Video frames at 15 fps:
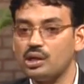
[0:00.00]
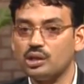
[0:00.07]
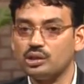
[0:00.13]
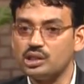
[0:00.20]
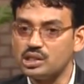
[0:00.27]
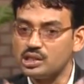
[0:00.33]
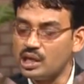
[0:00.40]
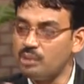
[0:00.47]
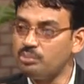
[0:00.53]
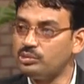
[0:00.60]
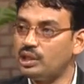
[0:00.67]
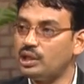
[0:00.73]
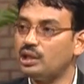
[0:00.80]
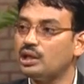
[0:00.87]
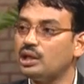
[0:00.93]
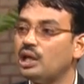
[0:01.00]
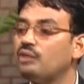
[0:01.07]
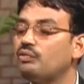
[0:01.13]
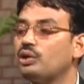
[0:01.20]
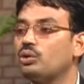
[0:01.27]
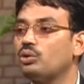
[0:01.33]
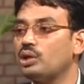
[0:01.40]
The same thing if
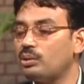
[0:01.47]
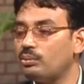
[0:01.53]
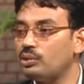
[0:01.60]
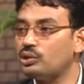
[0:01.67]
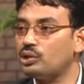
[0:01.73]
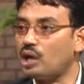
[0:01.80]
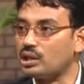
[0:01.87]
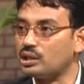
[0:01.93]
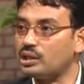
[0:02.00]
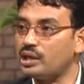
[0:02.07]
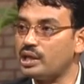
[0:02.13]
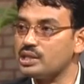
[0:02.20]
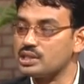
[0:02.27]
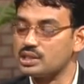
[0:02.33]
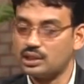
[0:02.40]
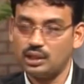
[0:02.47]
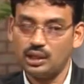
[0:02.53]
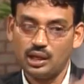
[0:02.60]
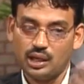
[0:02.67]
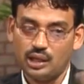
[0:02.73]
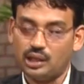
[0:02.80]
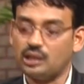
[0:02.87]
we could able to organize
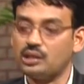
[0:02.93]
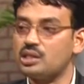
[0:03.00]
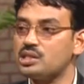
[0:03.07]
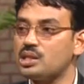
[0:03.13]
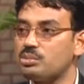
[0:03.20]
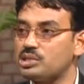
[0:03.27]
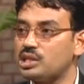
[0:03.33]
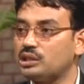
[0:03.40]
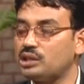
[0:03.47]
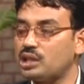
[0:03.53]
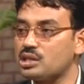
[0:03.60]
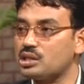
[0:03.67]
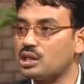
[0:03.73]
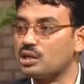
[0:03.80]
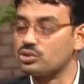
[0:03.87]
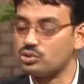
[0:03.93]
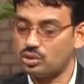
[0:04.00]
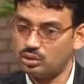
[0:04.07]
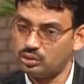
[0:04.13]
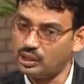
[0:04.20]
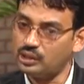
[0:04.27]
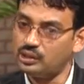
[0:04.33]
in other subsectors
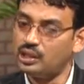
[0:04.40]
also, then there